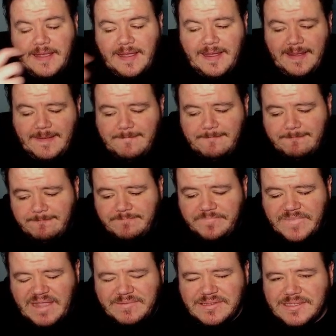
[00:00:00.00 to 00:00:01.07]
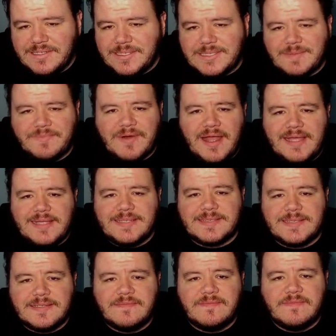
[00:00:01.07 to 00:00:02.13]
I'm a little
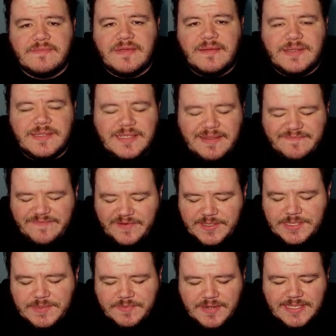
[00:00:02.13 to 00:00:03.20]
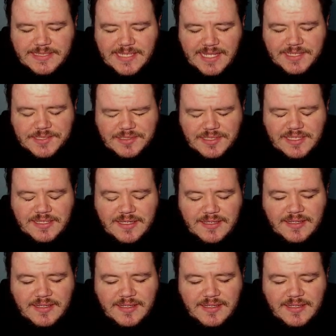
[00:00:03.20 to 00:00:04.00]
surprised. I'm very surprised, actually.